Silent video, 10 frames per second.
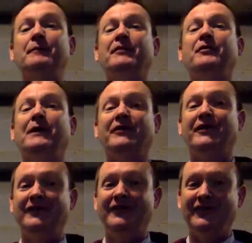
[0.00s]
these
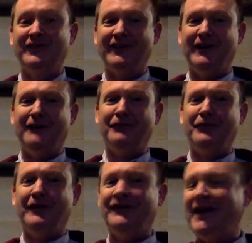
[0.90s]
questions for the
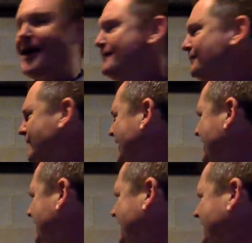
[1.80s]
exam,
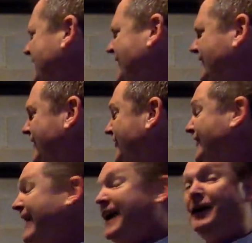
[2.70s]
this is
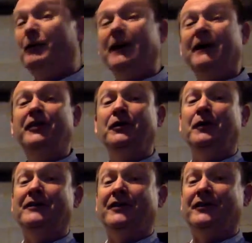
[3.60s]
kind of what I do.
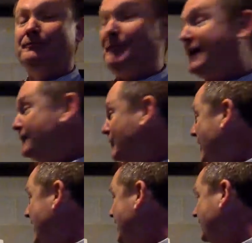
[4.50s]
I just make up a
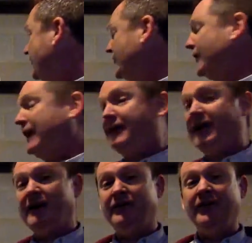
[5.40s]
graph and start adding
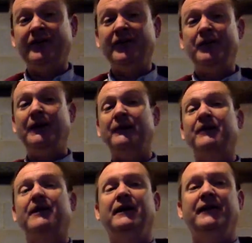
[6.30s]
edges to it.
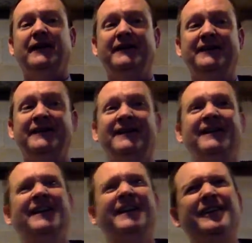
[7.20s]
And then
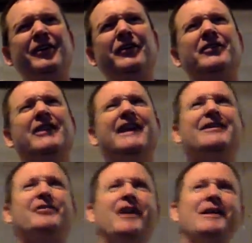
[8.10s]
usually I
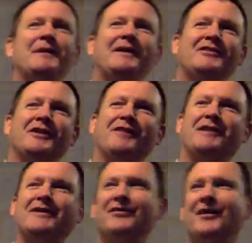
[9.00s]
try to make sure I've
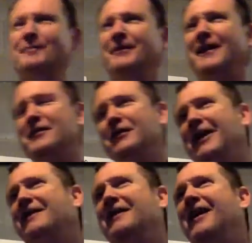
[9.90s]
got some that are
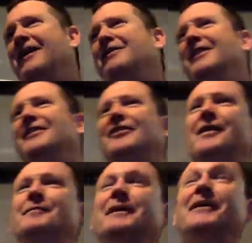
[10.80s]
deadlocked and
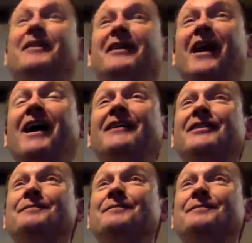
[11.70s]
some that are not.